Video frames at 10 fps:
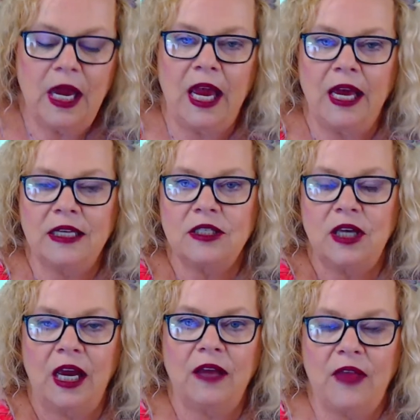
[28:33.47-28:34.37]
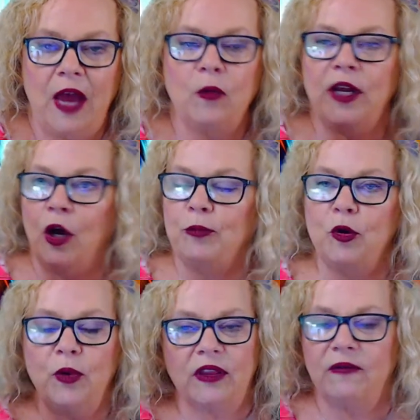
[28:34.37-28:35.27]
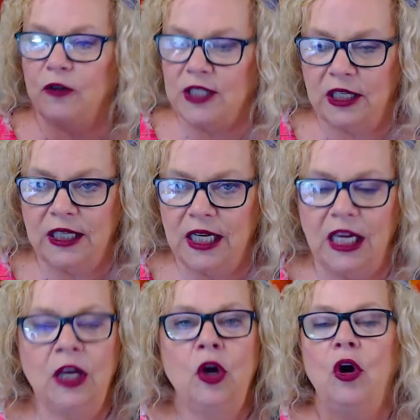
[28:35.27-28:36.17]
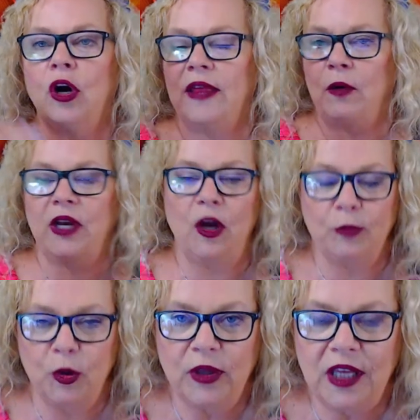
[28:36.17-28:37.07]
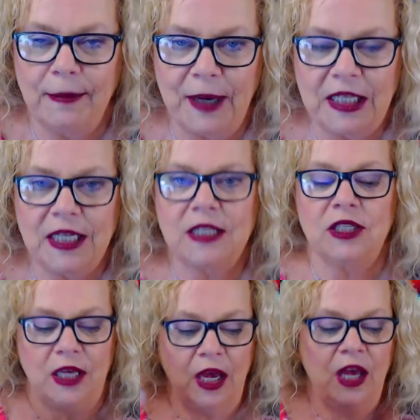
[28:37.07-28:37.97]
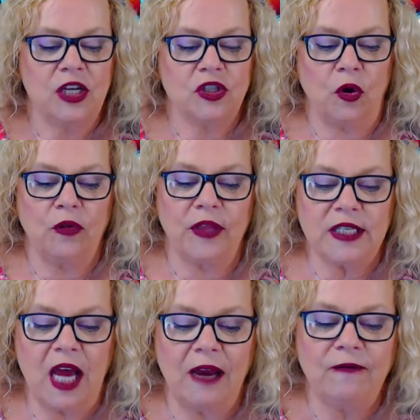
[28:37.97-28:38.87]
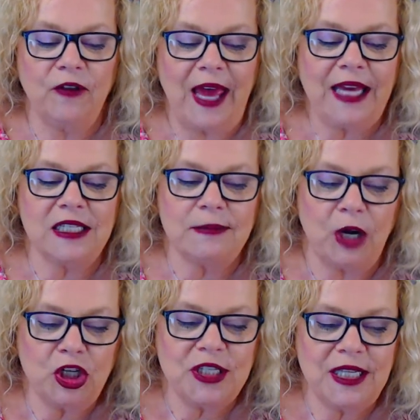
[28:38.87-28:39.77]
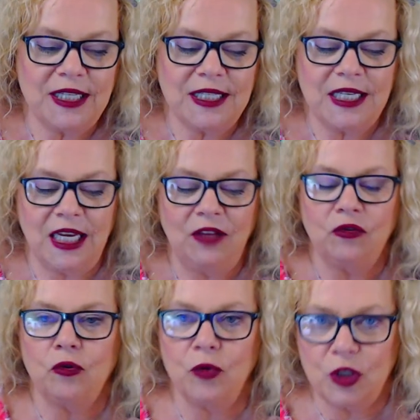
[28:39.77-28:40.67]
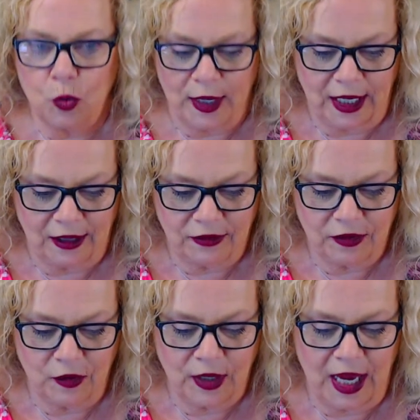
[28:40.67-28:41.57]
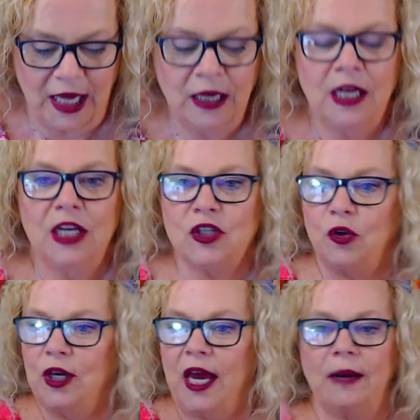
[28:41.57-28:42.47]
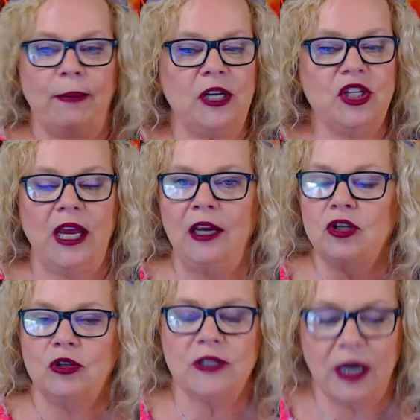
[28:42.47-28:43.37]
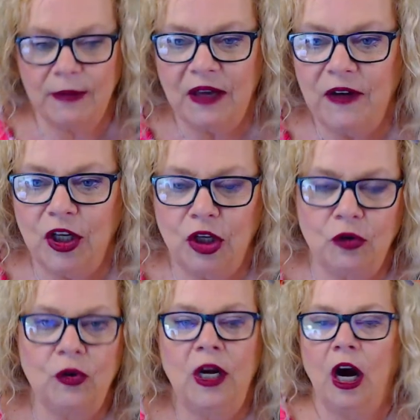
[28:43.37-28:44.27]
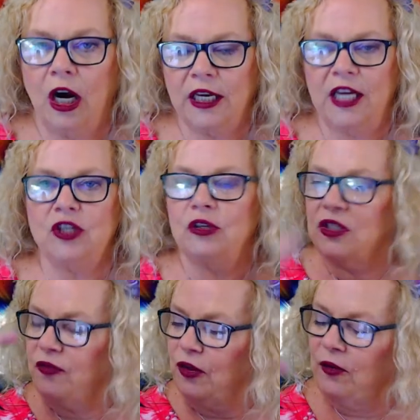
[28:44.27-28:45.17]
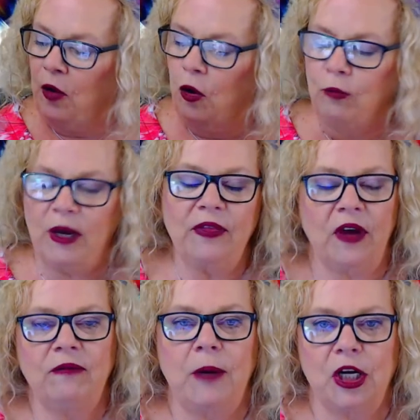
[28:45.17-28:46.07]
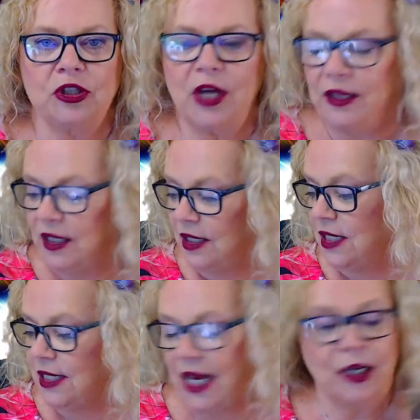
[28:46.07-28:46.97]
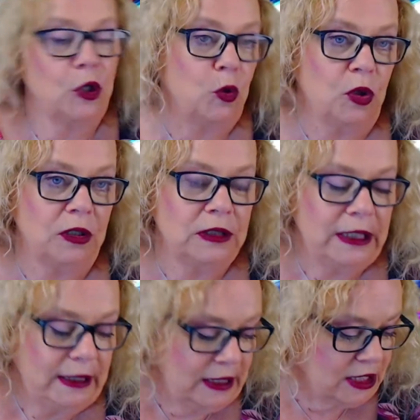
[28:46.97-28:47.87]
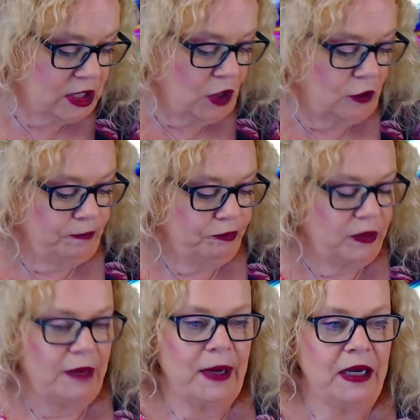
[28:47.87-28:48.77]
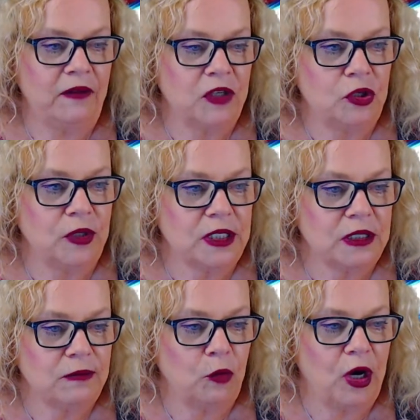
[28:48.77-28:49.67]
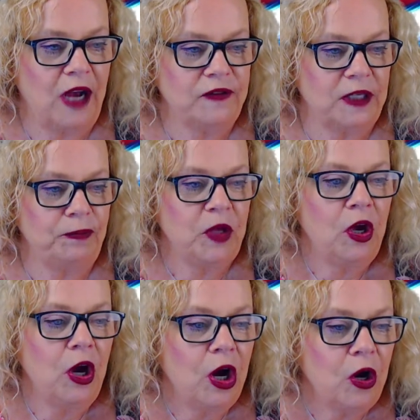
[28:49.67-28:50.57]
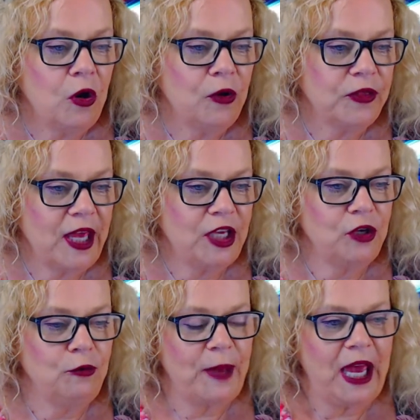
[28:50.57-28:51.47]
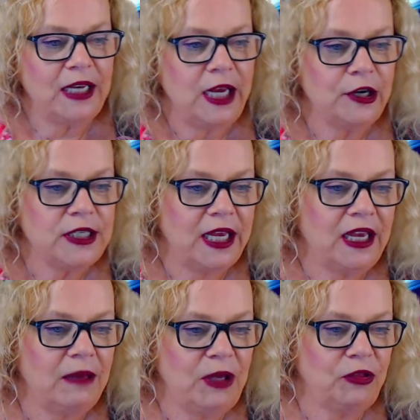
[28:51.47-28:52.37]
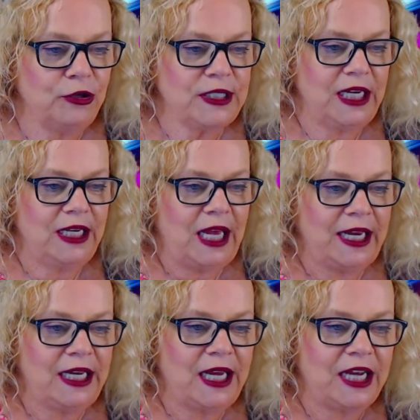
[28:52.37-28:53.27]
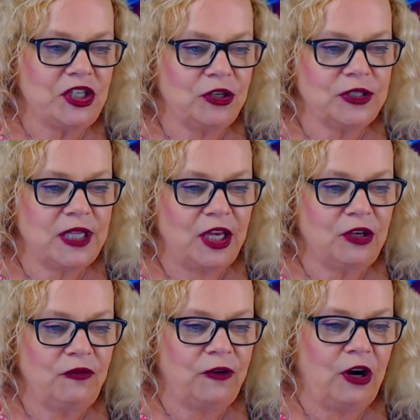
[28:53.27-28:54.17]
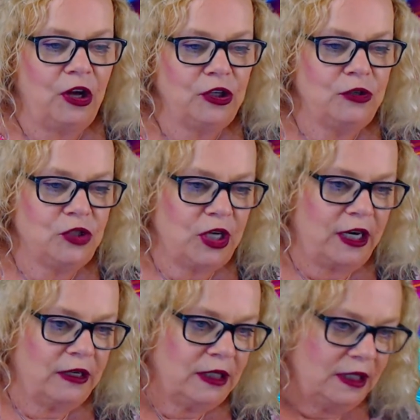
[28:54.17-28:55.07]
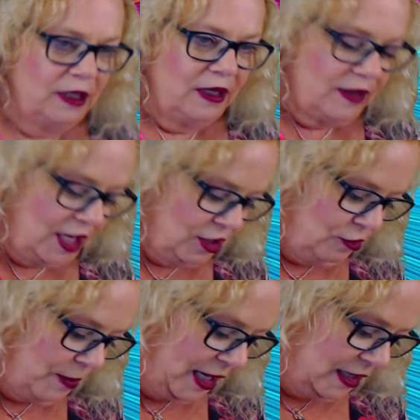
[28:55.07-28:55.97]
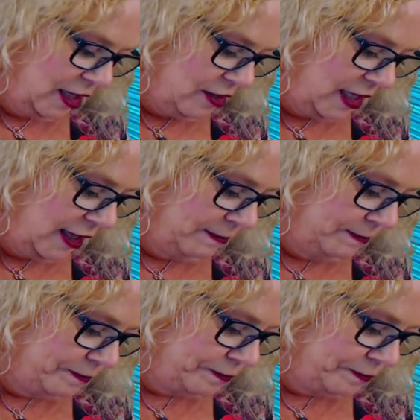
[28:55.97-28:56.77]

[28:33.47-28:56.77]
And, and that would help you with the fertility or that would help you with the abundance so the time for that is March 16th through the 20th. Okay. So you got a bunch of angels that I'm giving you, archangels for the whole month of March. I think this is kind of cool. So I might even do this more often. Oh, thank you. Bad Hair Day gave me $13.99. She goes, thank you for all you share. Thank you, Bad Hair Day.